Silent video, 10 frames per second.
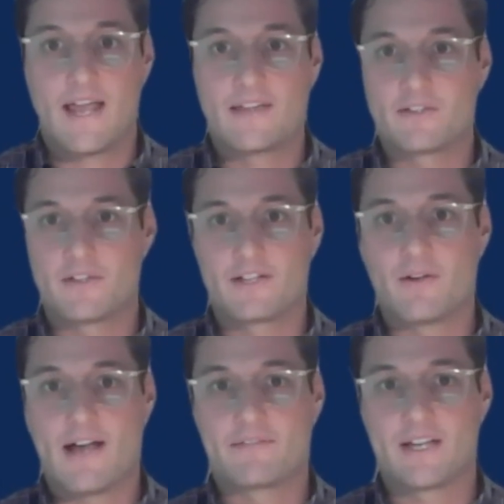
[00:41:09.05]
And so then you
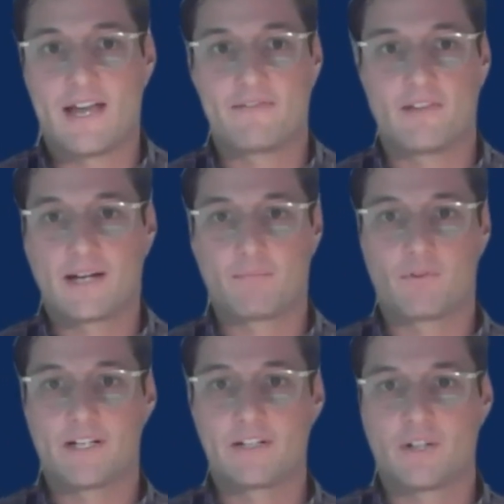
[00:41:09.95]
have to have like a
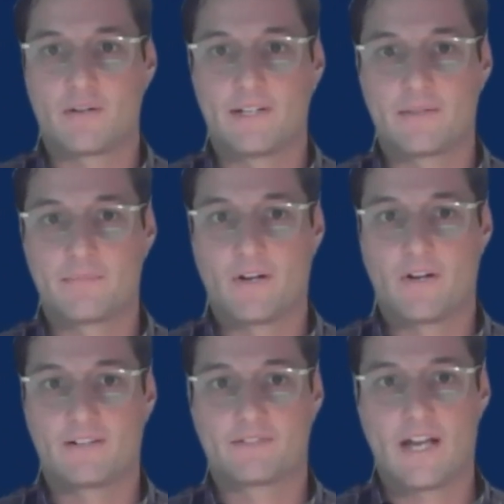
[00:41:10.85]
predetermined
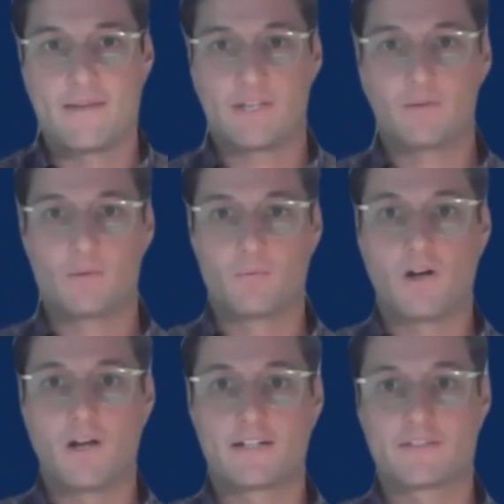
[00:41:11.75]
period of time that you would
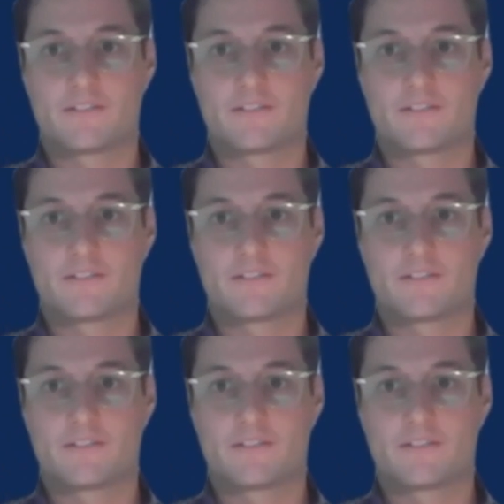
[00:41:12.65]
want